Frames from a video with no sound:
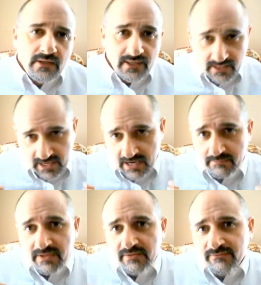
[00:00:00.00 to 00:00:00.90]
It
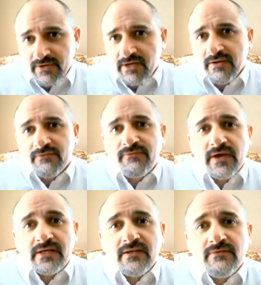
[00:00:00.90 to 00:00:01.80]
can be a very
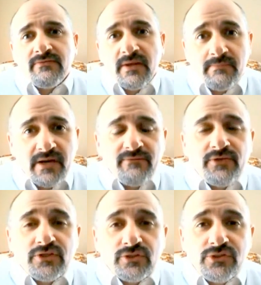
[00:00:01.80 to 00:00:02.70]
effective and
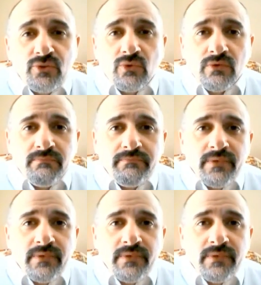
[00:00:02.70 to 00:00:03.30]
beneficial tool.